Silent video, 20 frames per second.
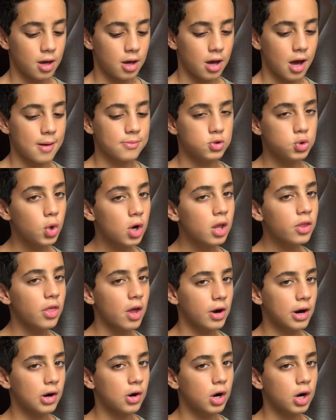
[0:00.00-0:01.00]
I'm sure
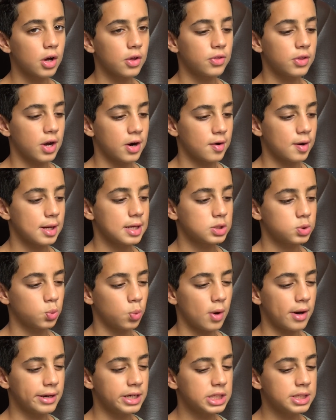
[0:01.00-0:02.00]
there is
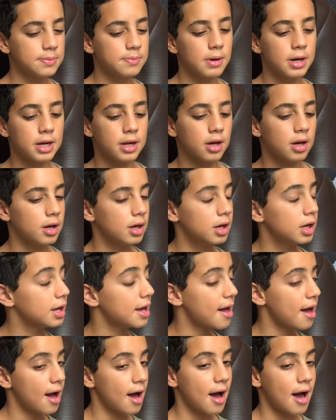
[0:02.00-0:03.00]
white, but
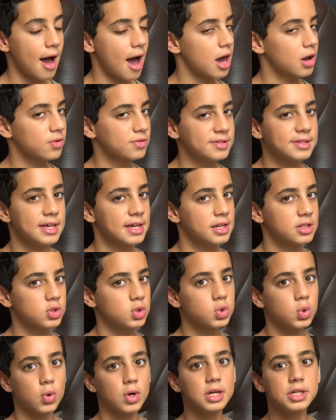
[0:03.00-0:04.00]
I haven't seen it in
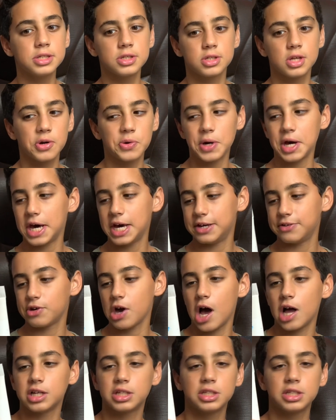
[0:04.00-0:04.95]
stores, so I got